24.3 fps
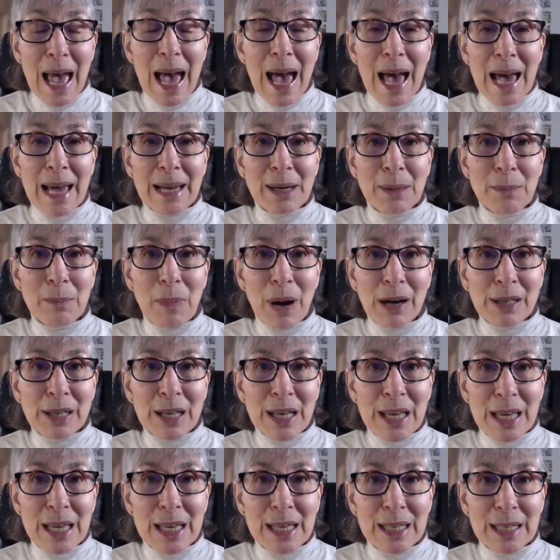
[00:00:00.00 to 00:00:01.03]
and among
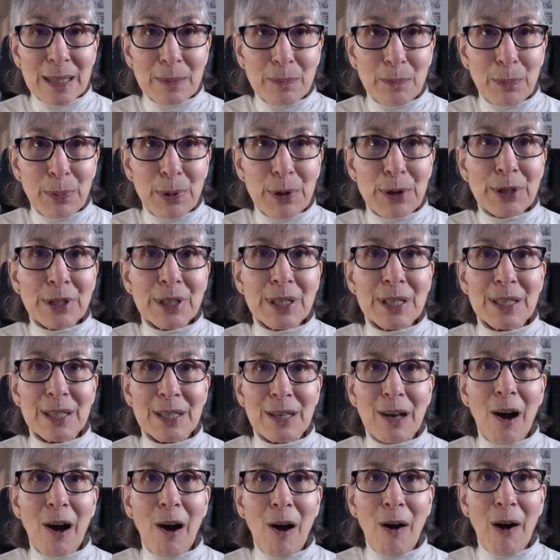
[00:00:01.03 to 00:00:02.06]
his books
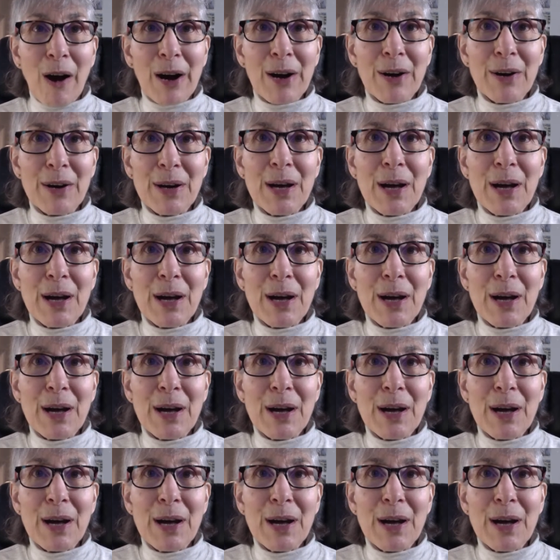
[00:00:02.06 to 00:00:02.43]
are